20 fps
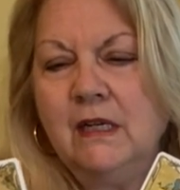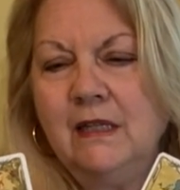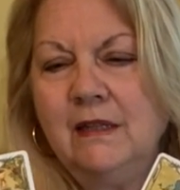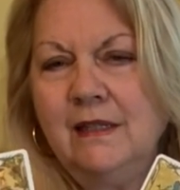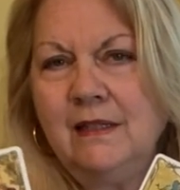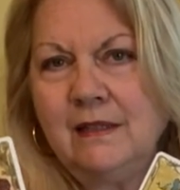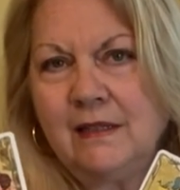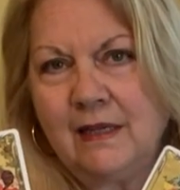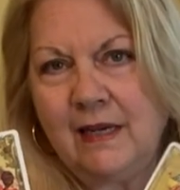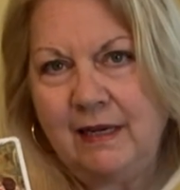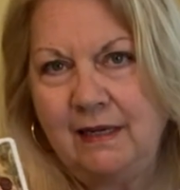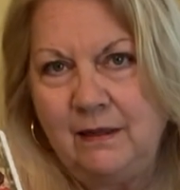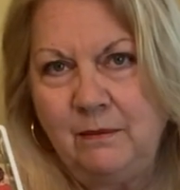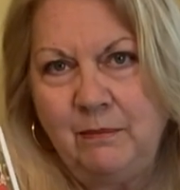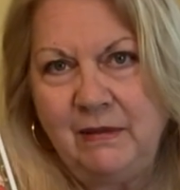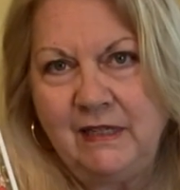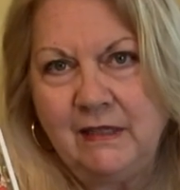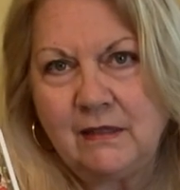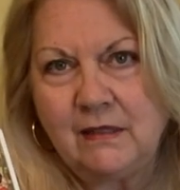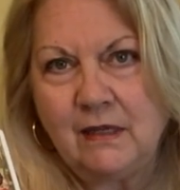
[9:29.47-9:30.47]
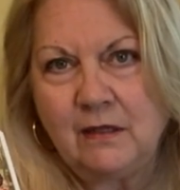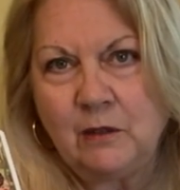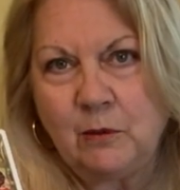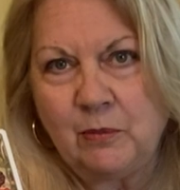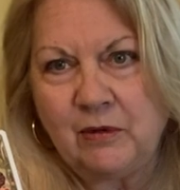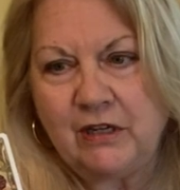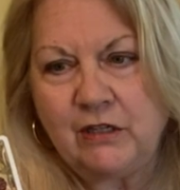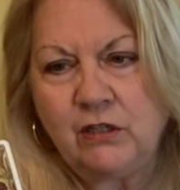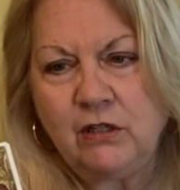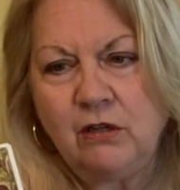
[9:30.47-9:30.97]
This can be a
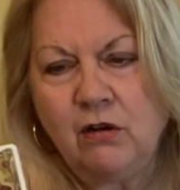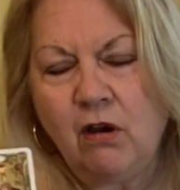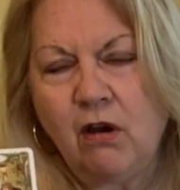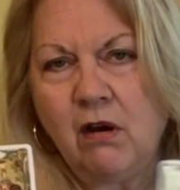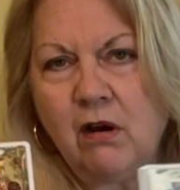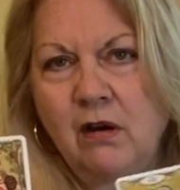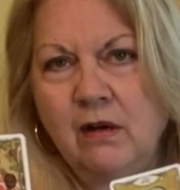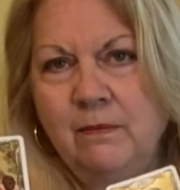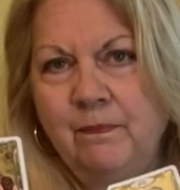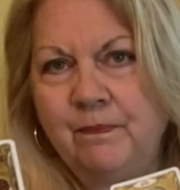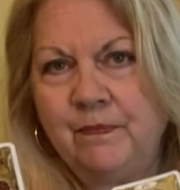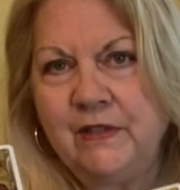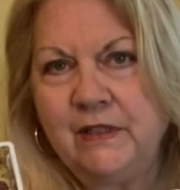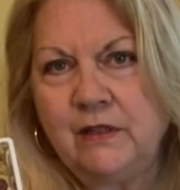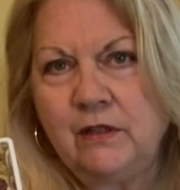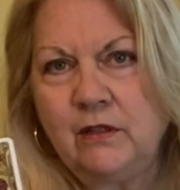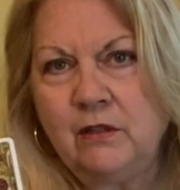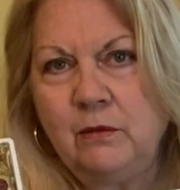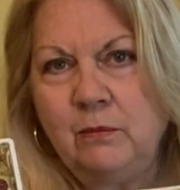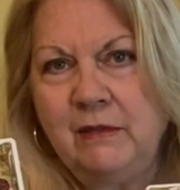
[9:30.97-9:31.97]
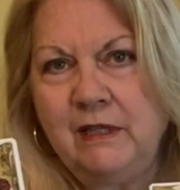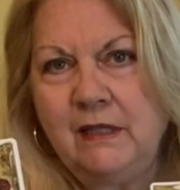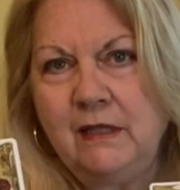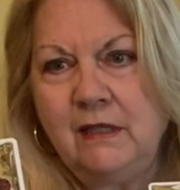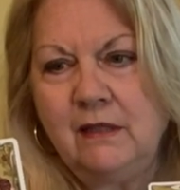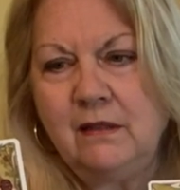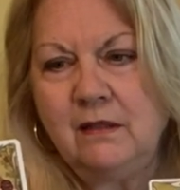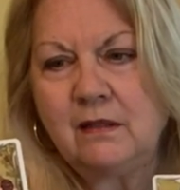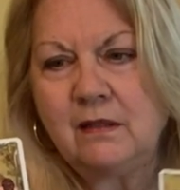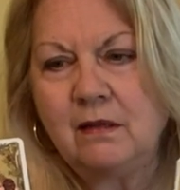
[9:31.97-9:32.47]
celebration card. This could
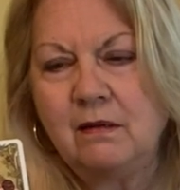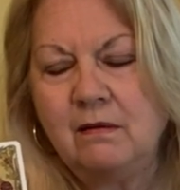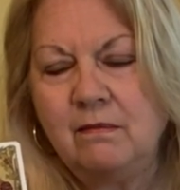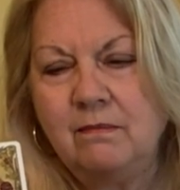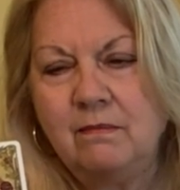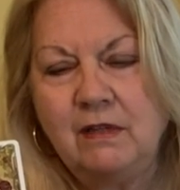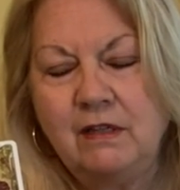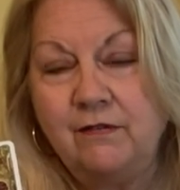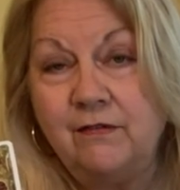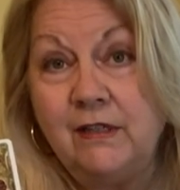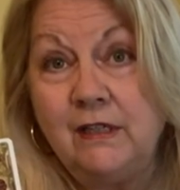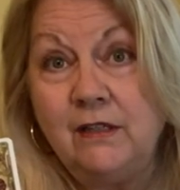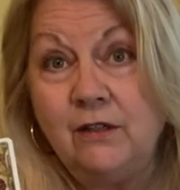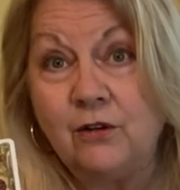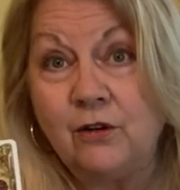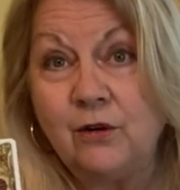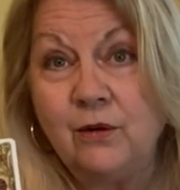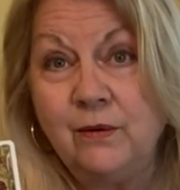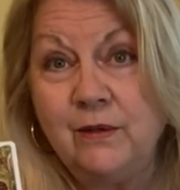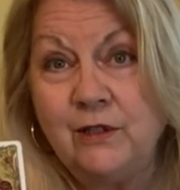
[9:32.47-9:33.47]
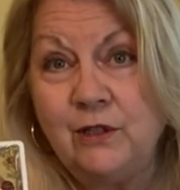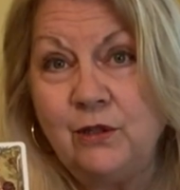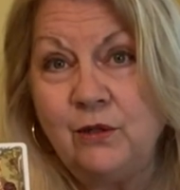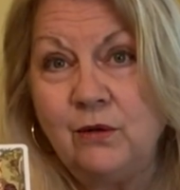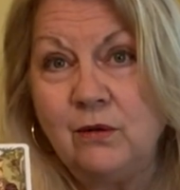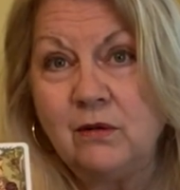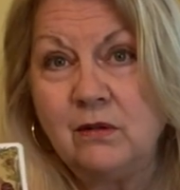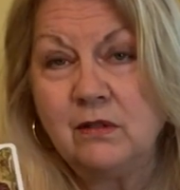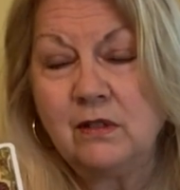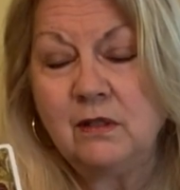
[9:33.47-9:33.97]
be some event you're going
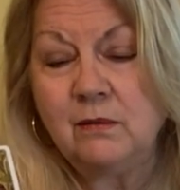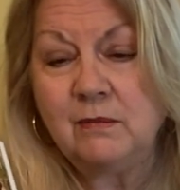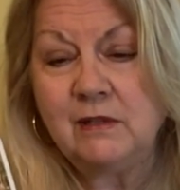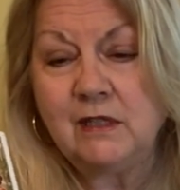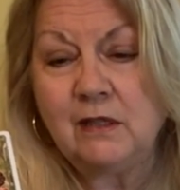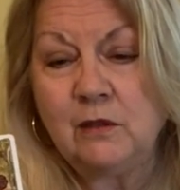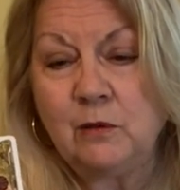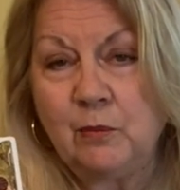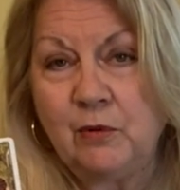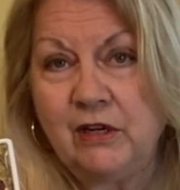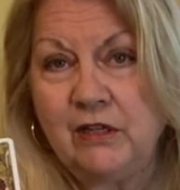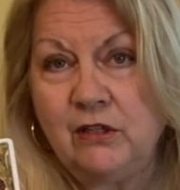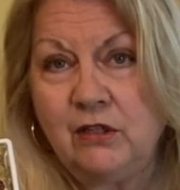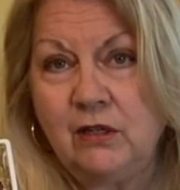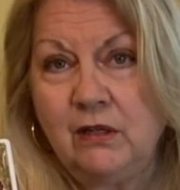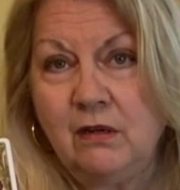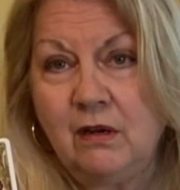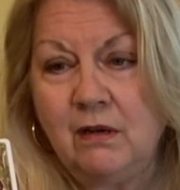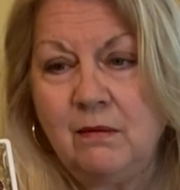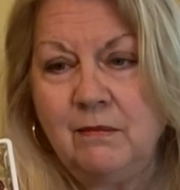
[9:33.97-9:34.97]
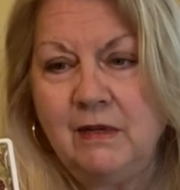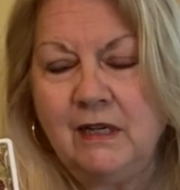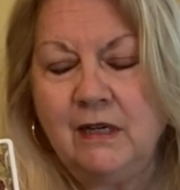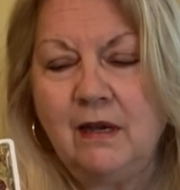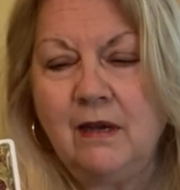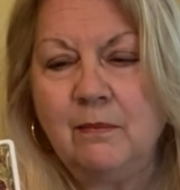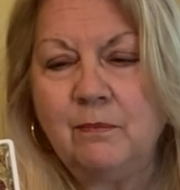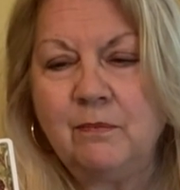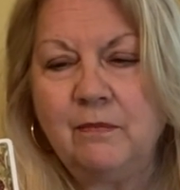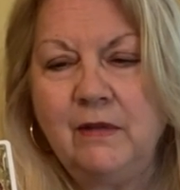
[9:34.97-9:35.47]
to or some celebration coming
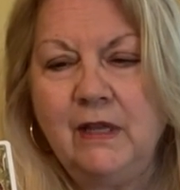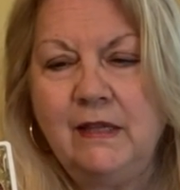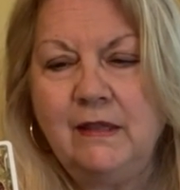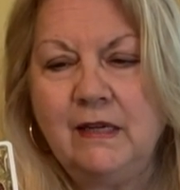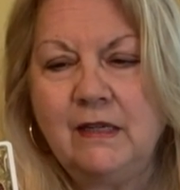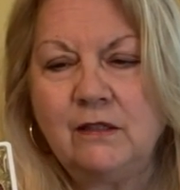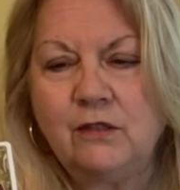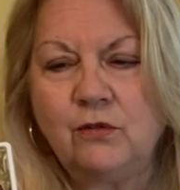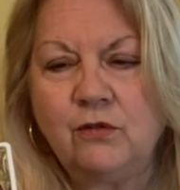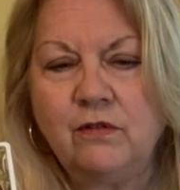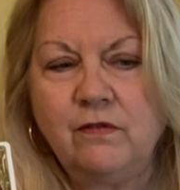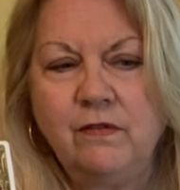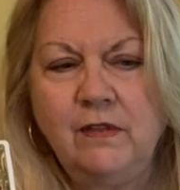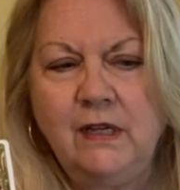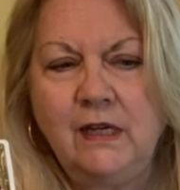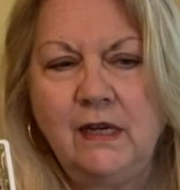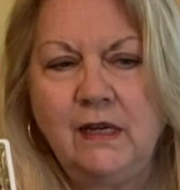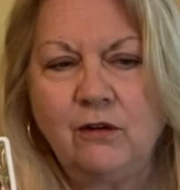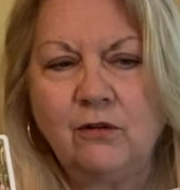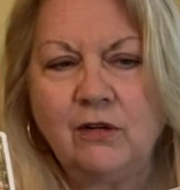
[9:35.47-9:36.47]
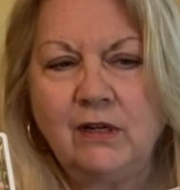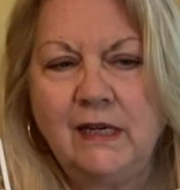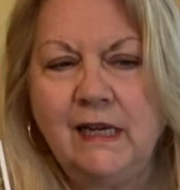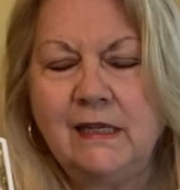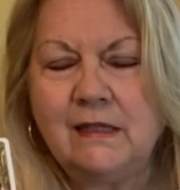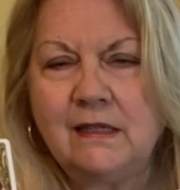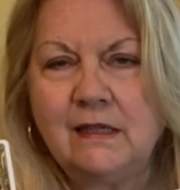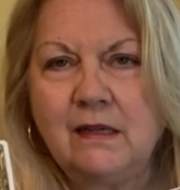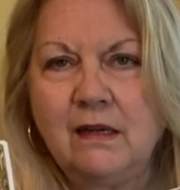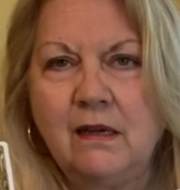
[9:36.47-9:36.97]
up and that sort of thing or
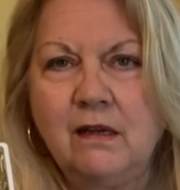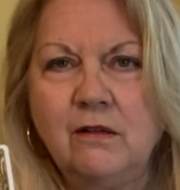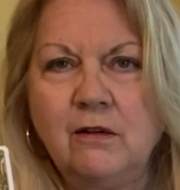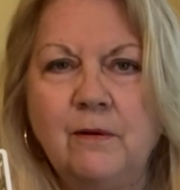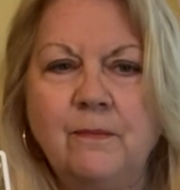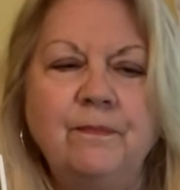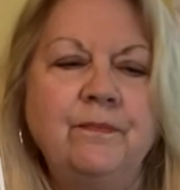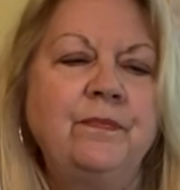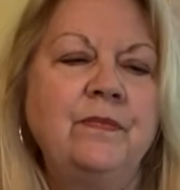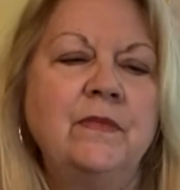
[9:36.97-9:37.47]
get together.